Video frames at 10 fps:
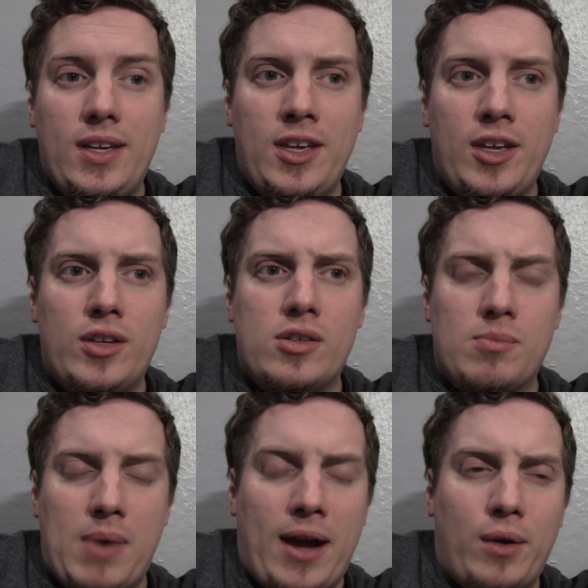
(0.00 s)
is
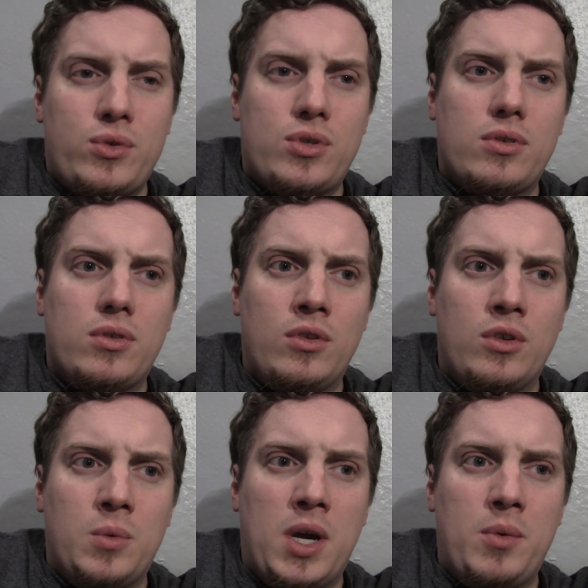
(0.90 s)
about
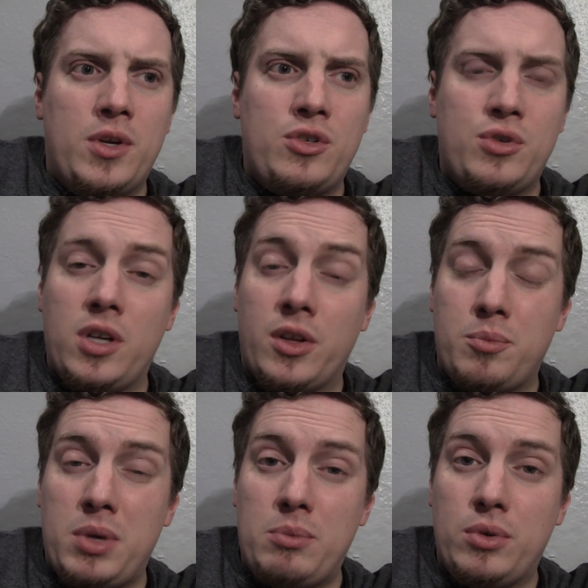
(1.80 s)
the way we treat
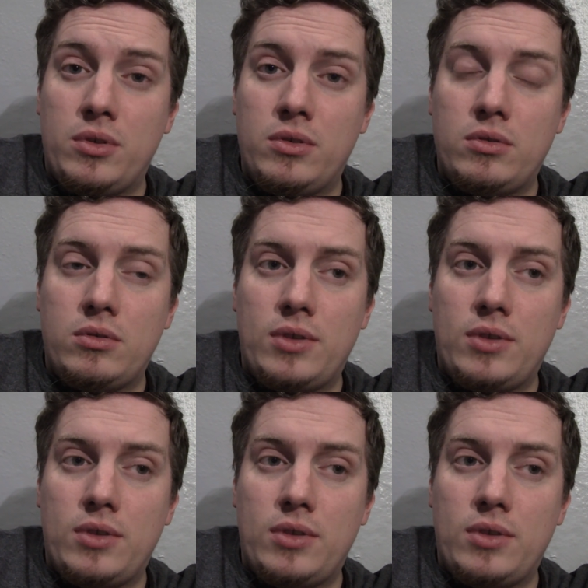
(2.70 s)
other people